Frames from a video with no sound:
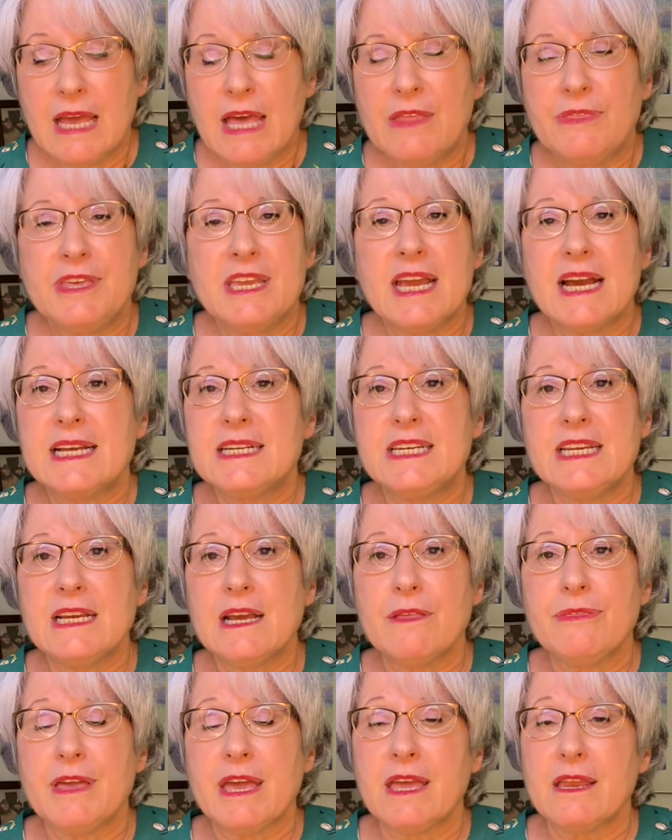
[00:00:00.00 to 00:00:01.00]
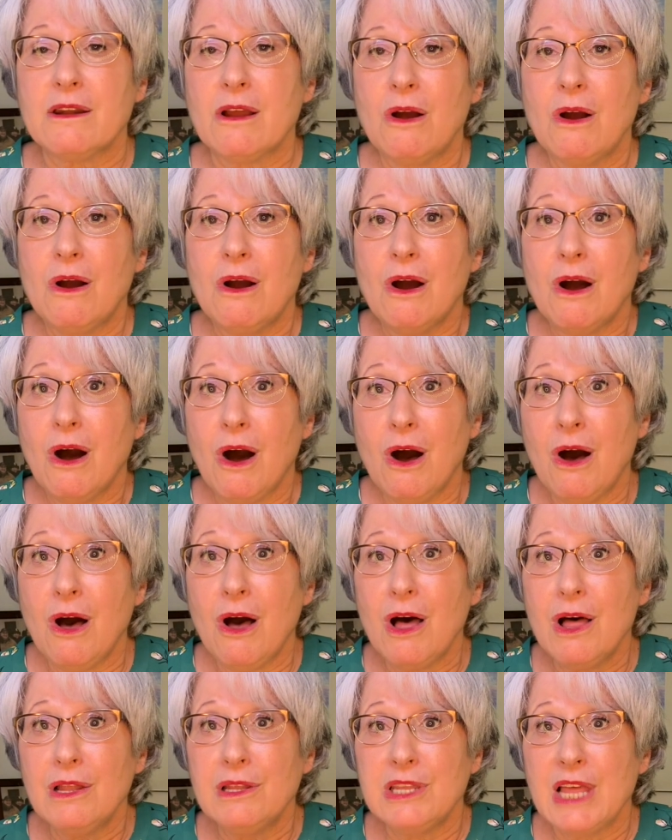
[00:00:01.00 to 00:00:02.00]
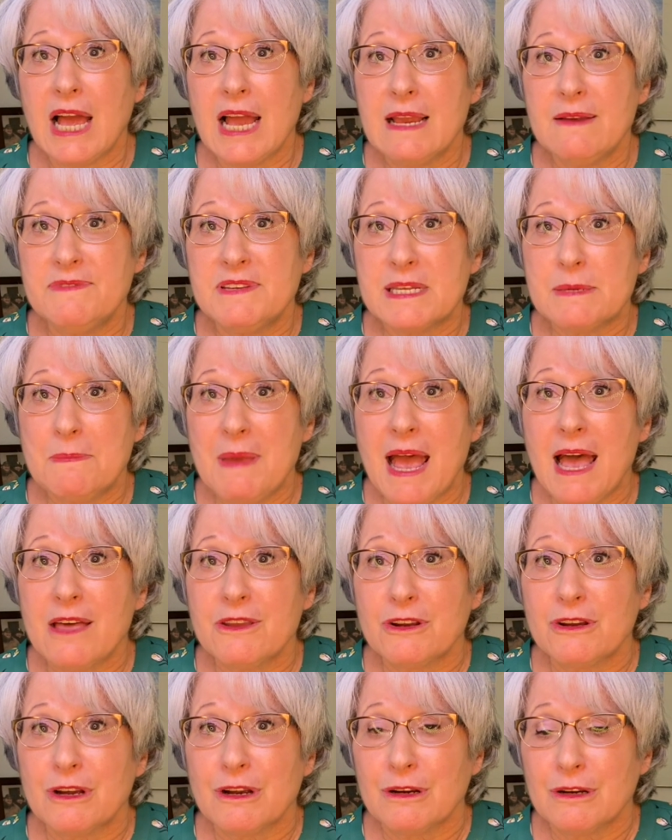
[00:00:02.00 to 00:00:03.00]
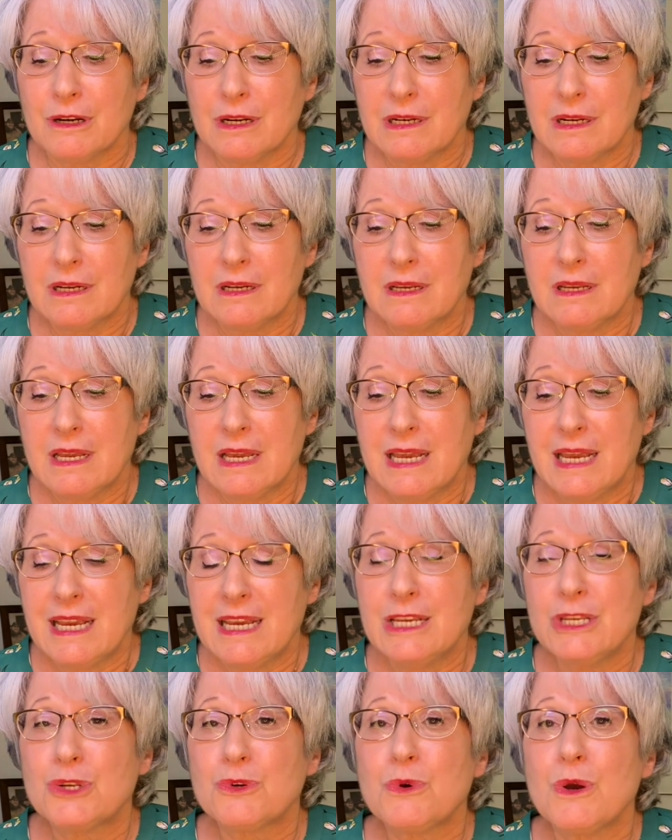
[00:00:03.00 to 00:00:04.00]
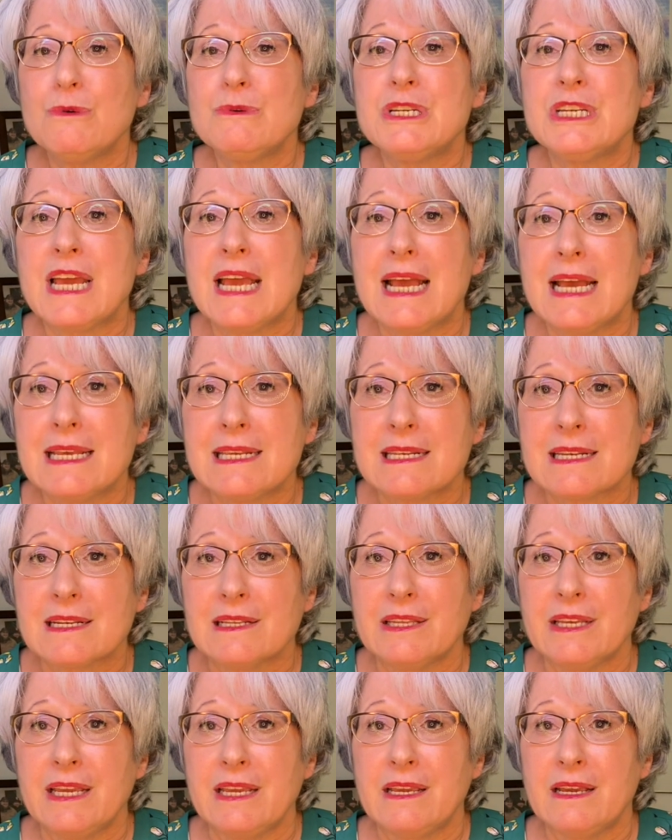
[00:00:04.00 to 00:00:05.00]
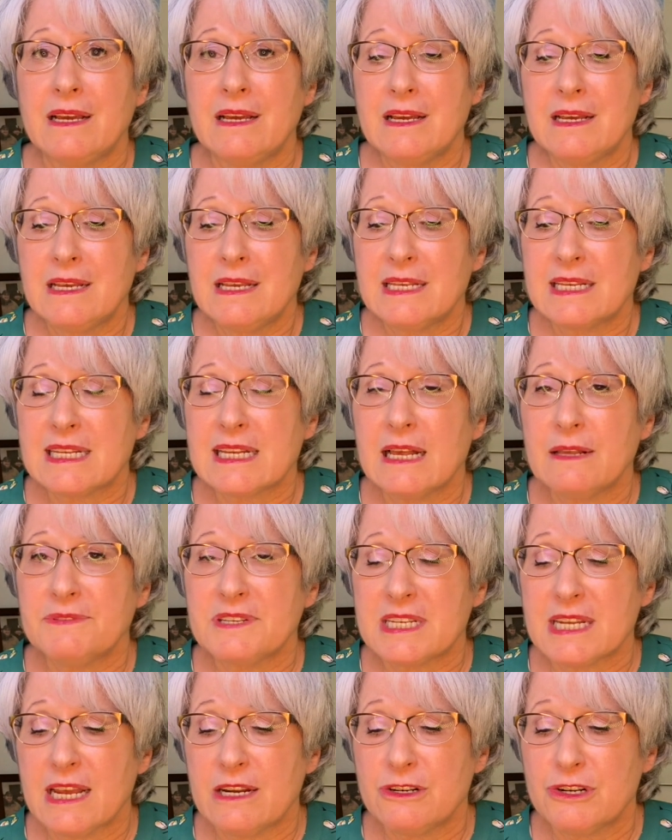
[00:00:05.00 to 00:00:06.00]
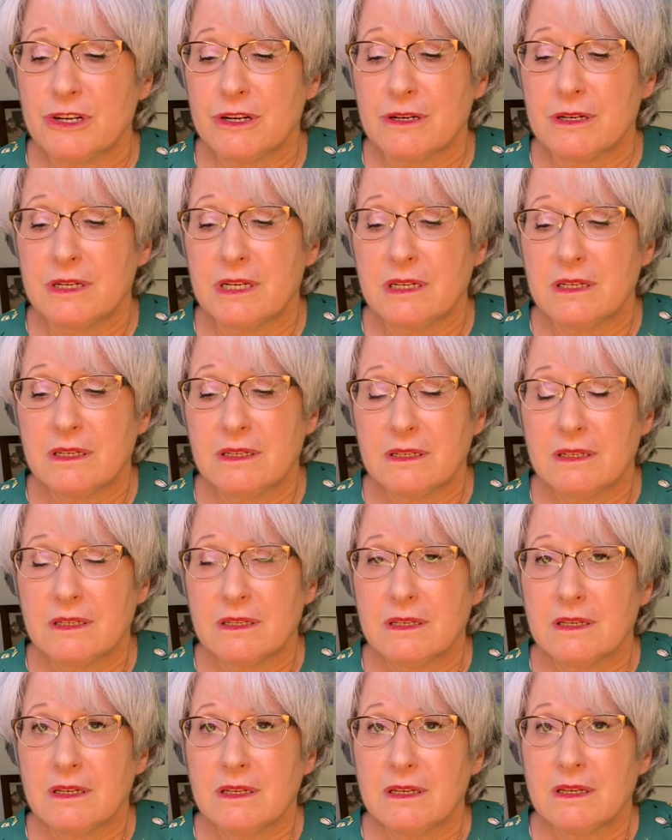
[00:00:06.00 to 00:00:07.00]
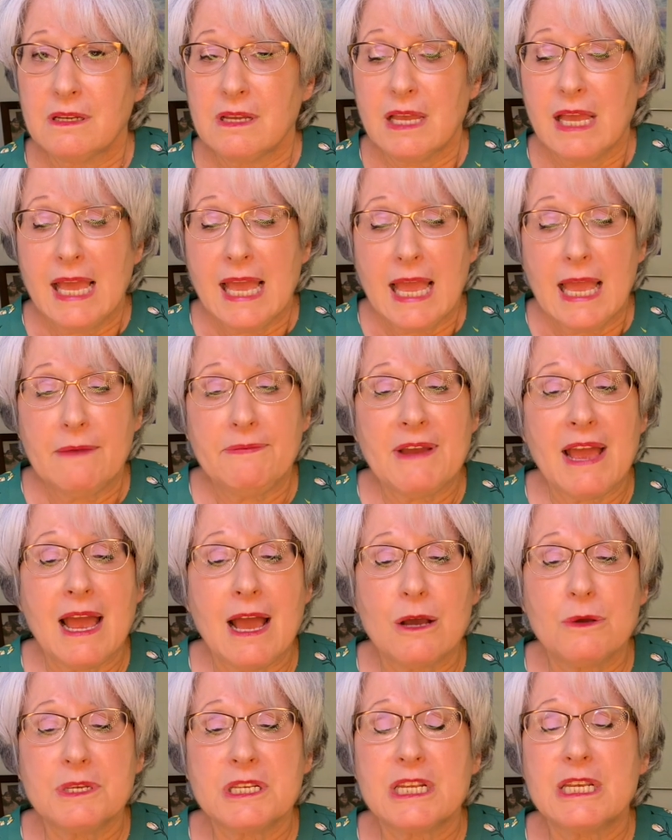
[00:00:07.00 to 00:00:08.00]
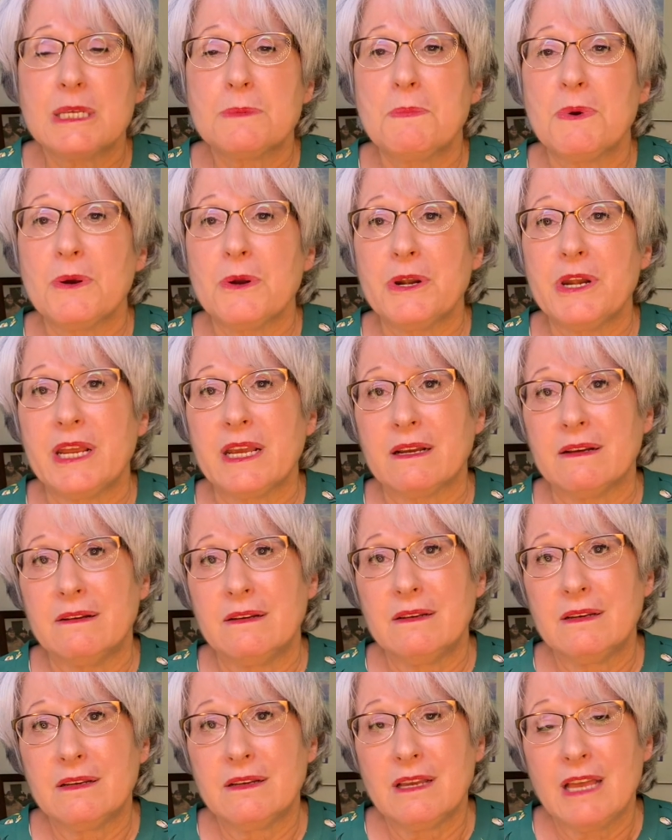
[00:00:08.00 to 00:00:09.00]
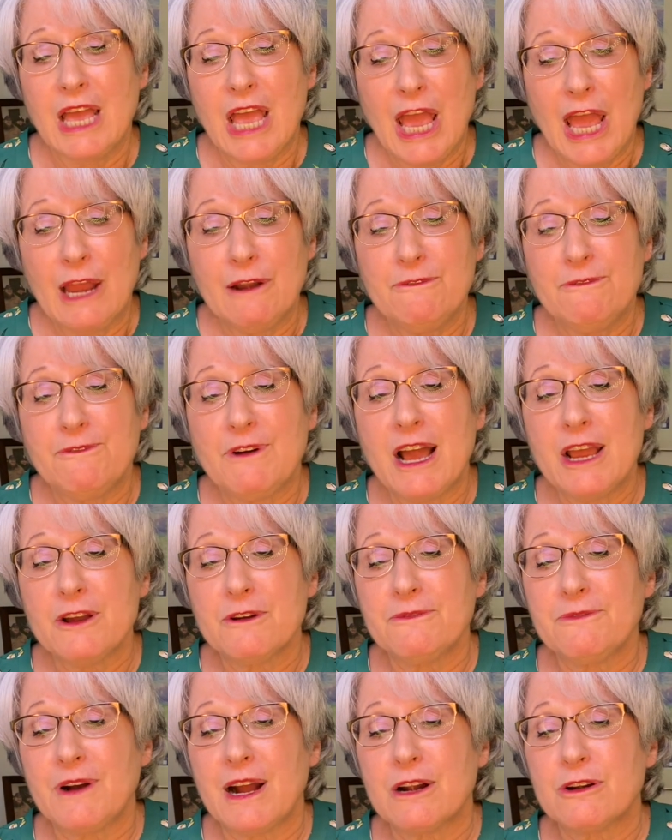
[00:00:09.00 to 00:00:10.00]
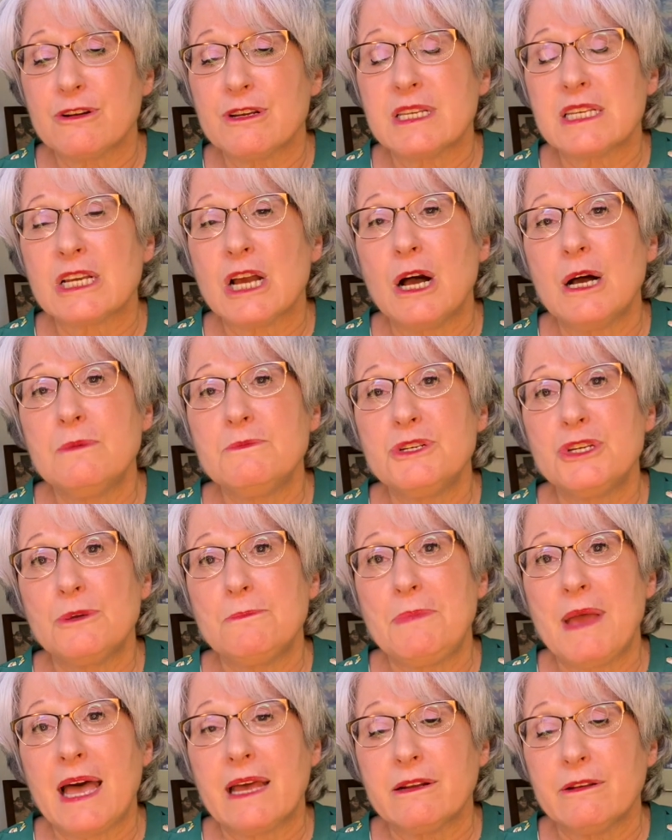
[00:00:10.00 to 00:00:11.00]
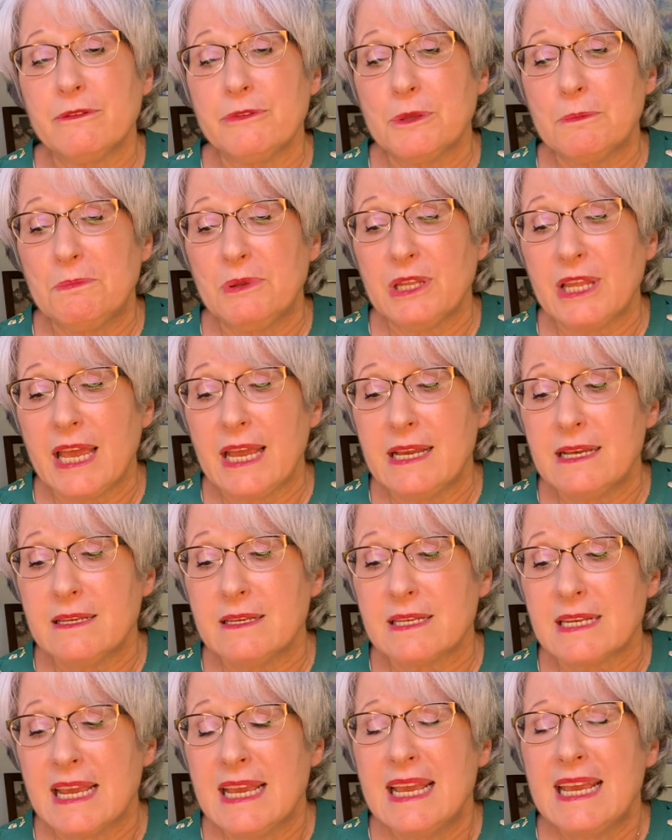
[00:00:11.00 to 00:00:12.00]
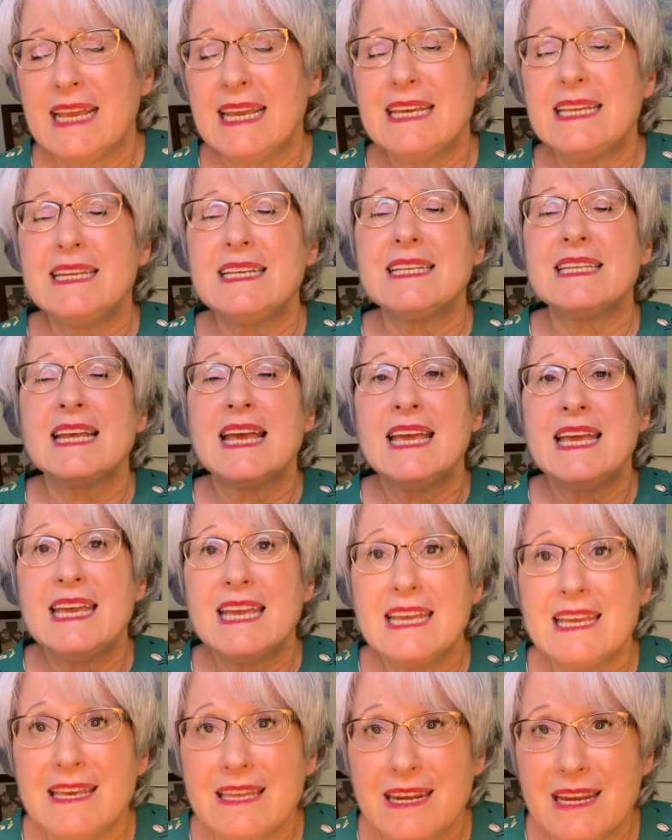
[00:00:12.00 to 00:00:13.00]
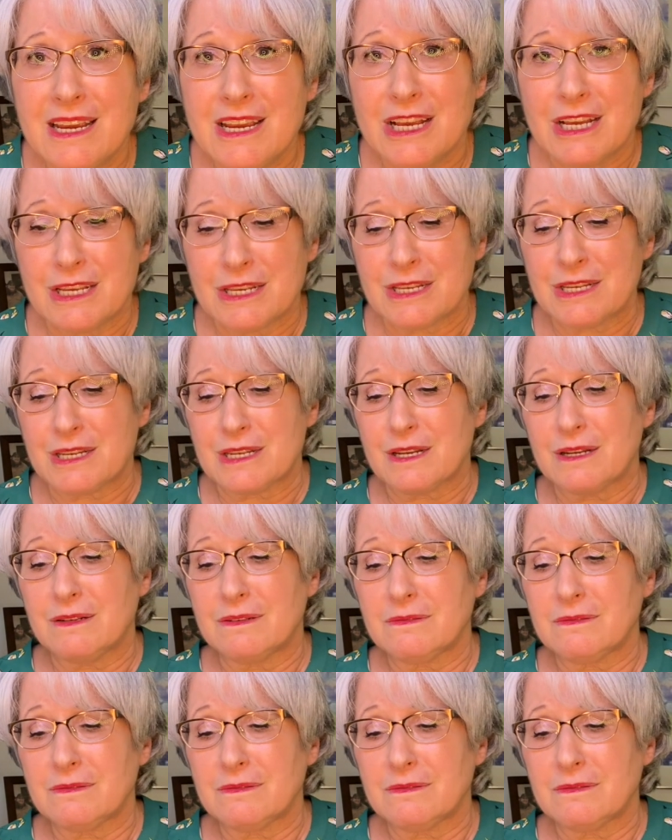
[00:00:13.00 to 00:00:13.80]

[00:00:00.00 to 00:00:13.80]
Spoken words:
The idea that all lives matter is grotesquely self-centered. If a house is burning and firefighters come to battle the blaze, it is hideous